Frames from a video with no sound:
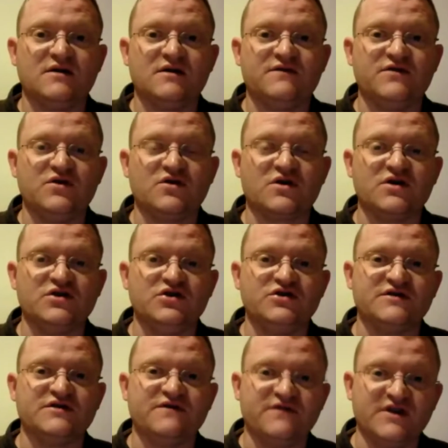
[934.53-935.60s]
If you can
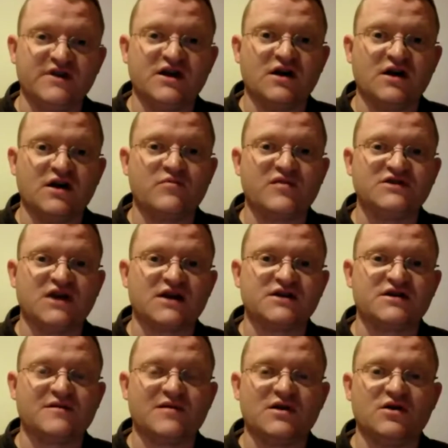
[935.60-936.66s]
use a video
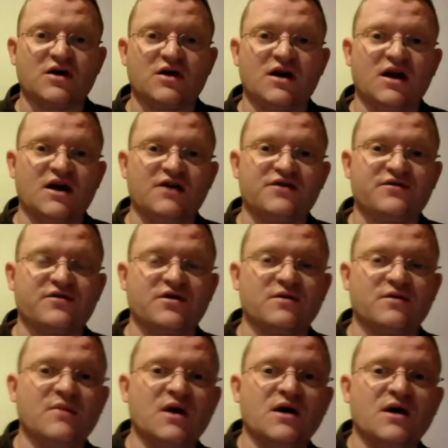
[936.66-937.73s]
projector in your
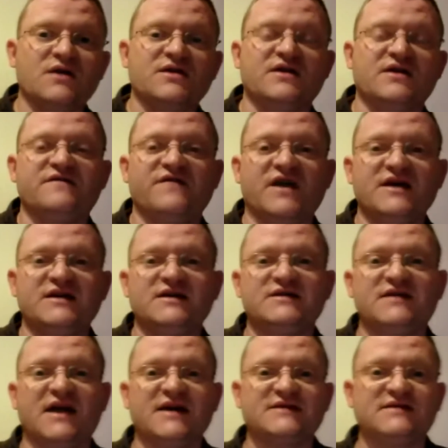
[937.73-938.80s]
classroom, then find
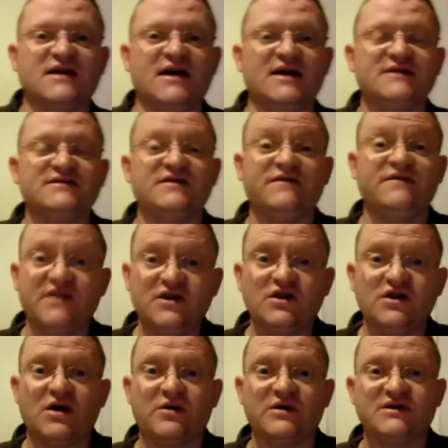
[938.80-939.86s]
a text that has a
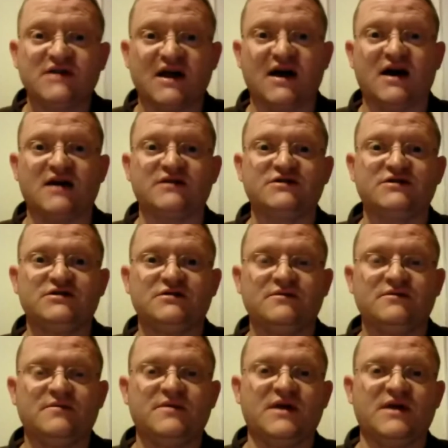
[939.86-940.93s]
video
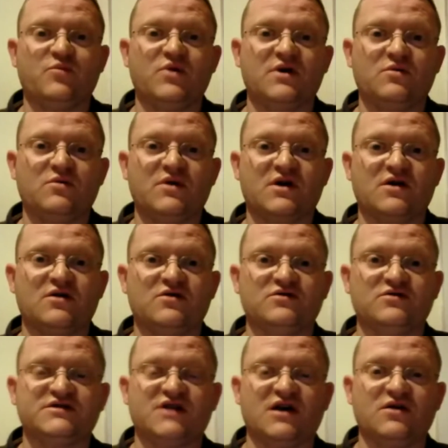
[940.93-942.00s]
attached. Then we can
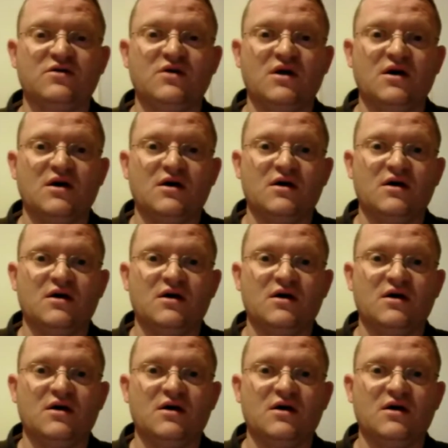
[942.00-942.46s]
also,